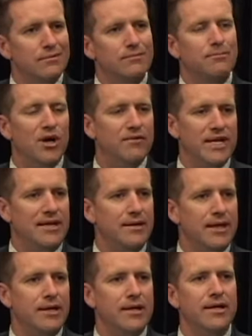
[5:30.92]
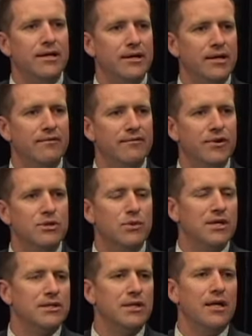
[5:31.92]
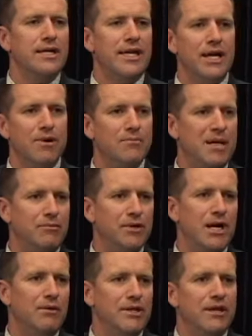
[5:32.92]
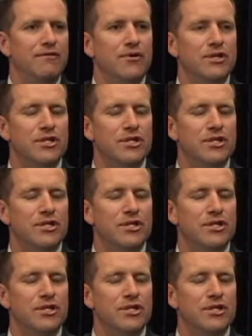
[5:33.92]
poverty in a first world. It's like you hear when people go on their first